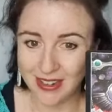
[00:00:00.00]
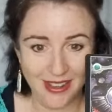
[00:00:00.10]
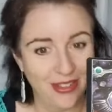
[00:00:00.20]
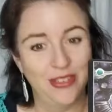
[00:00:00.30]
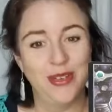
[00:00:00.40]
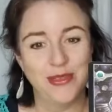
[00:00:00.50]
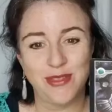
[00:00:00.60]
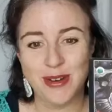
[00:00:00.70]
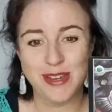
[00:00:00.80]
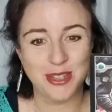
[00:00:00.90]
I felt
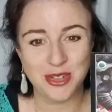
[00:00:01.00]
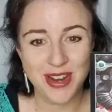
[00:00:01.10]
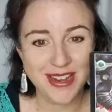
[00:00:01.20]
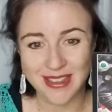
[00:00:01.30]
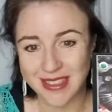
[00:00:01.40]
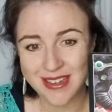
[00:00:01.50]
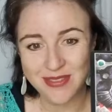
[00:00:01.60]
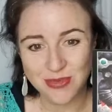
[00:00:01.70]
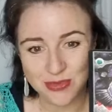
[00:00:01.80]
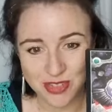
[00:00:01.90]
very Australian then
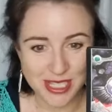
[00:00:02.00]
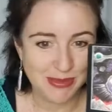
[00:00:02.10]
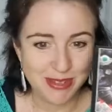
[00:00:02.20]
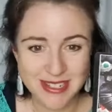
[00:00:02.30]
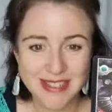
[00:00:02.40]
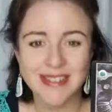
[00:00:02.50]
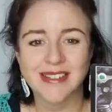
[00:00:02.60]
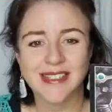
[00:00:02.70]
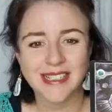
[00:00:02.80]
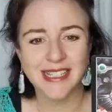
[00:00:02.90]
for some reason.
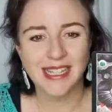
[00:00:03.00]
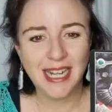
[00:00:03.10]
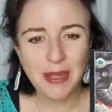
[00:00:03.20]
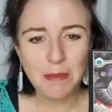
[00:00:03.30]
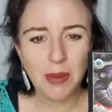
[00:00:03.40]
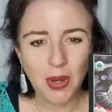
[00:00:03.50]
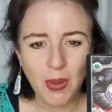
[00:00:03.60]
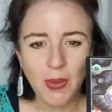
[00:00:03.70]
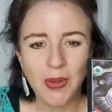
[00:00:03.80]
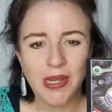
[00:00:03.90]

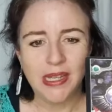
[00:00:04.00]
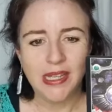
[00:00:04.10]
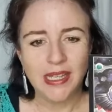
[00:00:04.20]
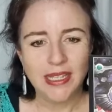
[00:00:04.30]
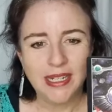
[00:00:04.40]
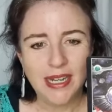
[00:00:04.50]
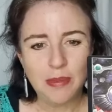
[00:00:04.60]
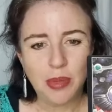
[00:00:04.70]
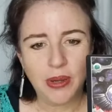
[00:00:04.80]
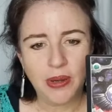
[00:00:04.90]
Limbo.
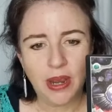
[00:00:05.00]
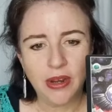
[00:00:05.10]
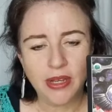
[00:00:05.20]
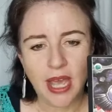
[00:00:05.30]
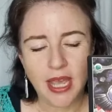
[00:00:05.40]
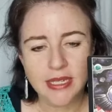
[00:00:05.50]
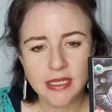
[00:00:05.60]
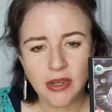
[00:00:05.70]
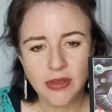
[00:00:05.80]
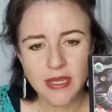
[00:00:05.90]
Okay,
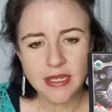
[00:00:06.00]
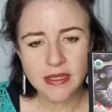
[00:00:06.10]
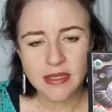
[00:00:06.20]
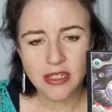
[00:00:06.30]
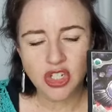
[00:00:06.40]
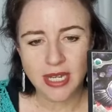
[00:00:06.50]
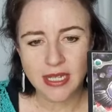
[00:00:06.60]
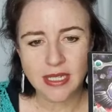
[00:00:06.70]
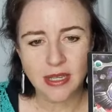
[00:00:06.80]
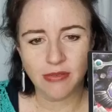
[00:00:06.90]
so this
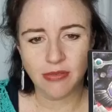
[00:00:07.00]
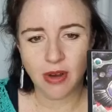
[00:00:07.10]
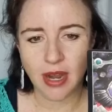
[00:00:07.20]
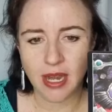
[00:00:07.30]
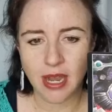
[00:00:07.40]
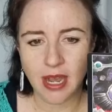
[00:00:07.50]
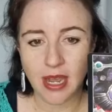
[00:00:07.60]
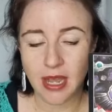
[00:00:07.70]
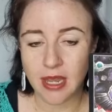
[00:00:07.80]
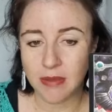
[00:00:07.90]
suggests that
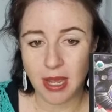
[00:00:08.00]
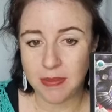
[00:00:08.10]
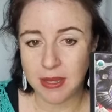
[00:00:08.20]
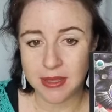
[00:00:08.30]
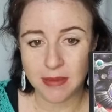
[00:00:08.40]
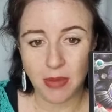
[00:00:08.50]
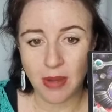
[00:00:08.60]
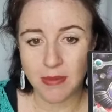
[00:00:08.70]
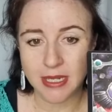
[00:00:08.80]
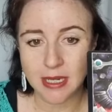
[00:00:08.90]
Friday, and maybe at the
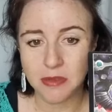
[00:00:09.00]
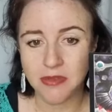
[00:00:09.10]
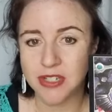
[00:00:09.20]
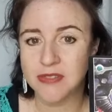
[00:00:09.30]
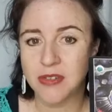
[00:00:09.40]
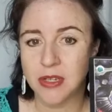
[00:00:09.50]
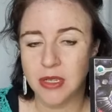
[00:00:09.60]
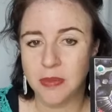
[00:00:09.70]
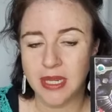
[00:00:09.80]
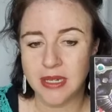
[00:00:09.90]
moment, some of us feel
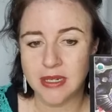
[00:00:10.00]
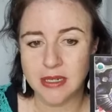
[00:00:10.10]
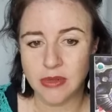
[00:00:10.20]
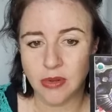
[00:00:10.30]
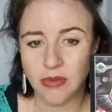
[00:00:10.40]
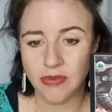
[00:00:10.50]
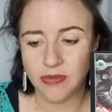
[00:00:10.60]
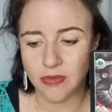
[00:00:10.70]
a bit sort of